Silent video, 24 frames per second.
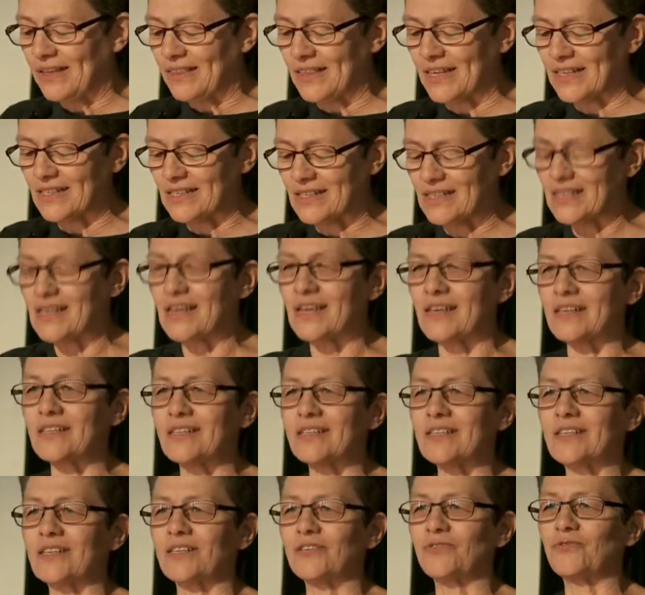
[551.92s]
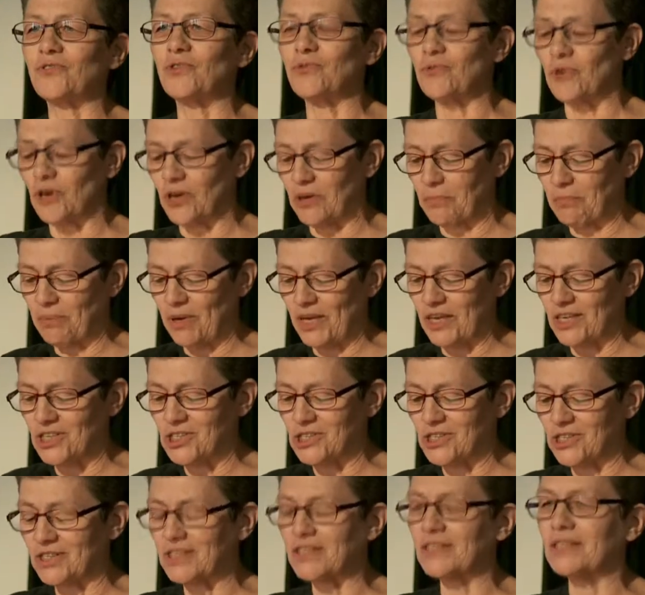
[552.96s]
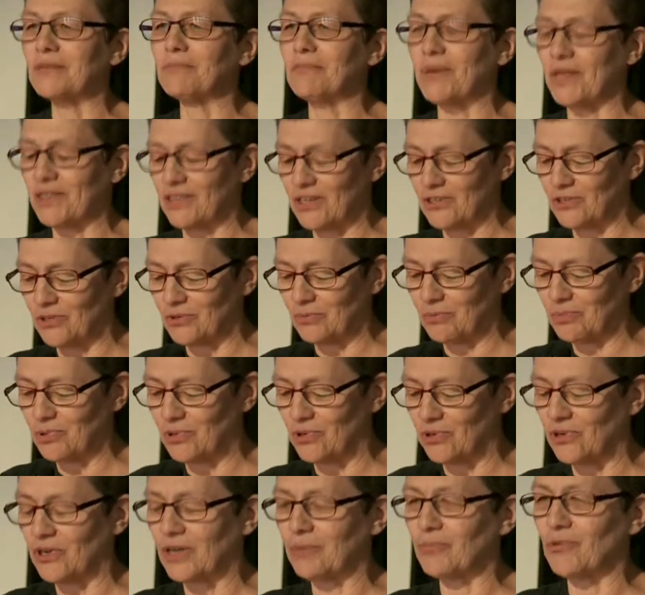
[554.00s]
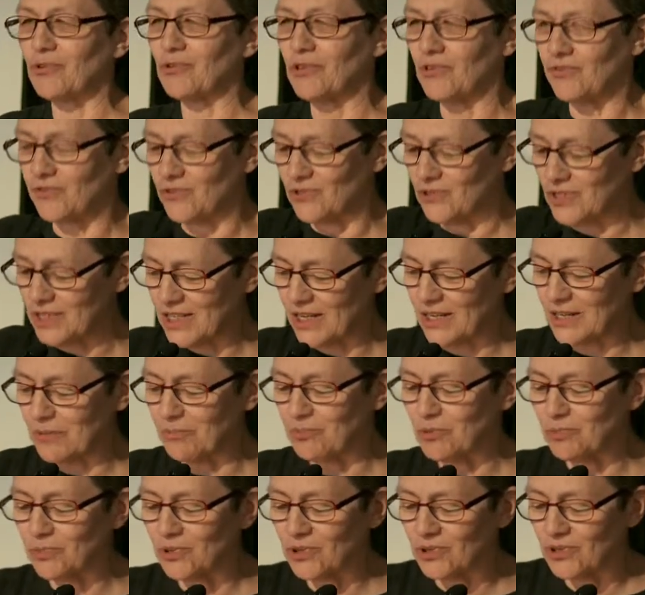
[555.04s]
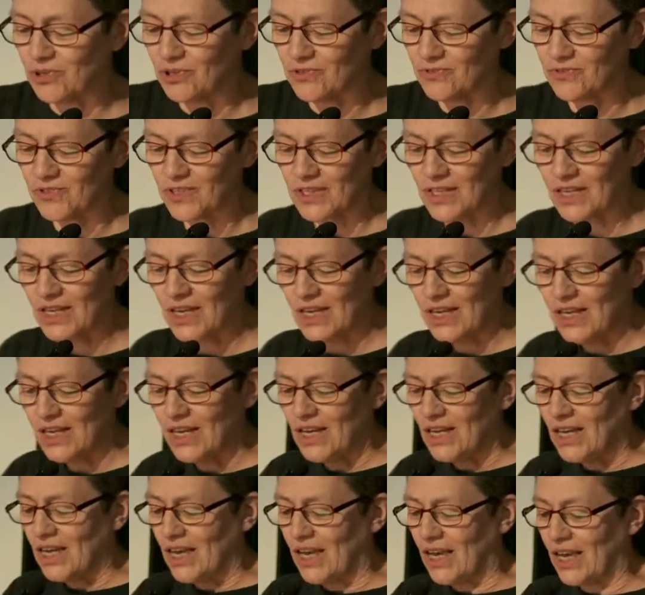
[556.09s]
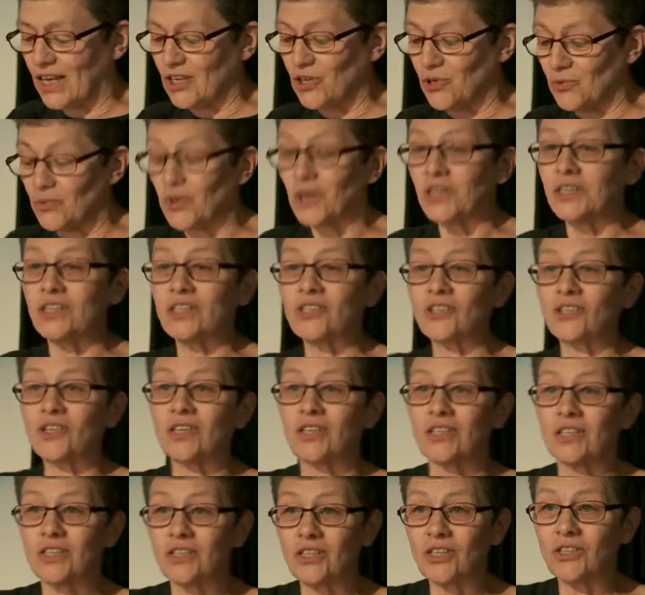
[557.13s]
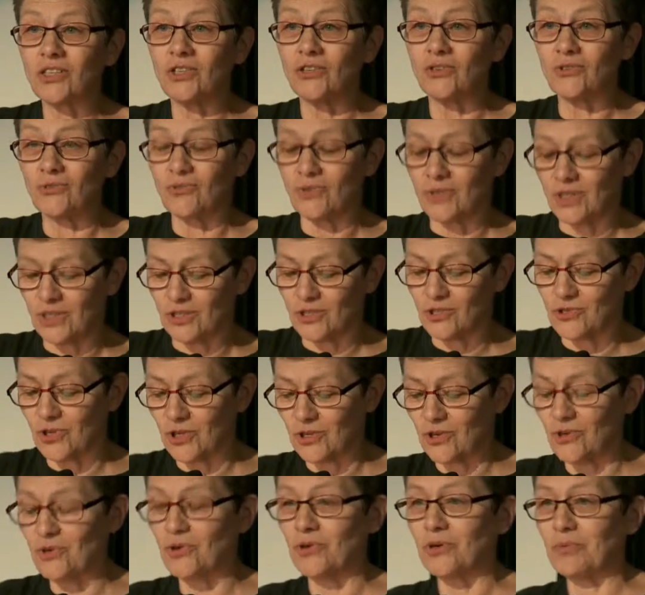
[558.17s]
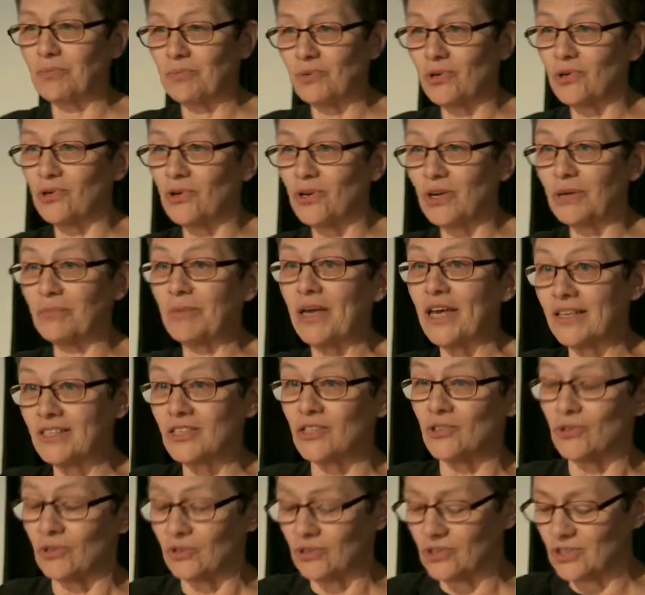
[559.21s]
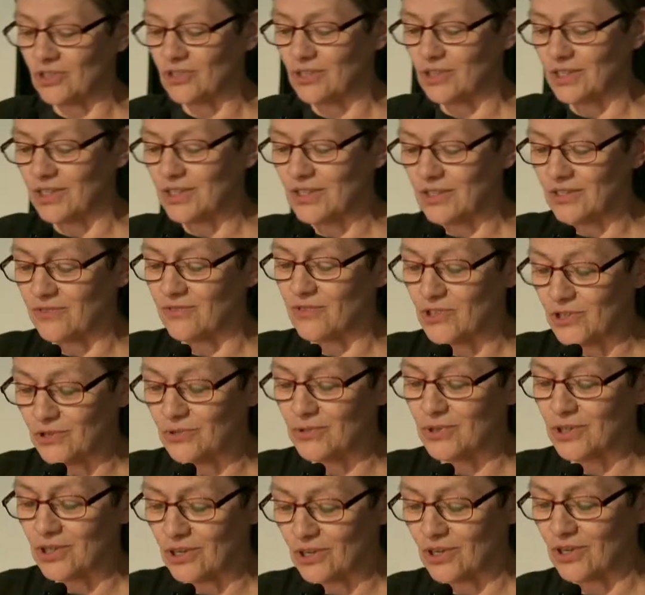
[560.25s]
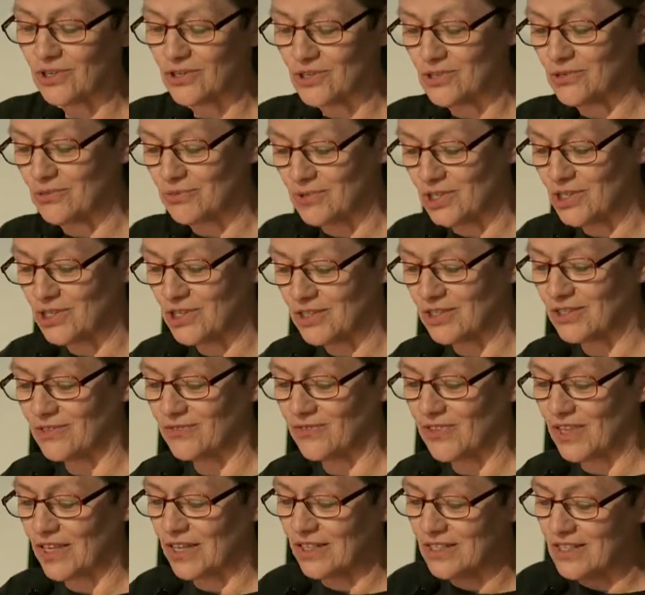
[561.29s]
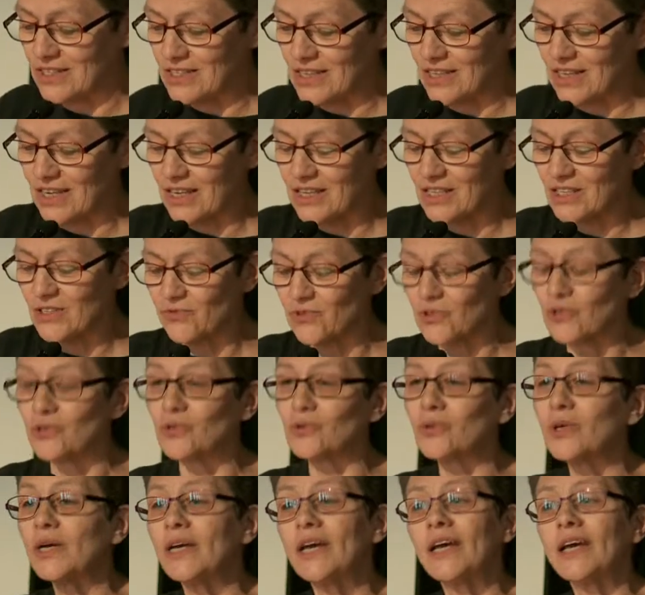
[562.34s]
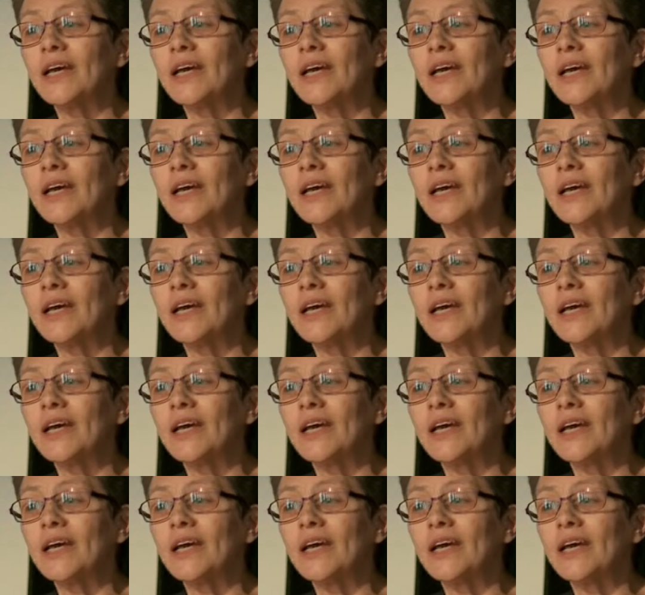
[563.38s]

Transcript: that says that if you are a patient in a methadone program or if you take buprenorphine, and you want to continue in the drug court program as an alternative to incarceration, if that is the case for you,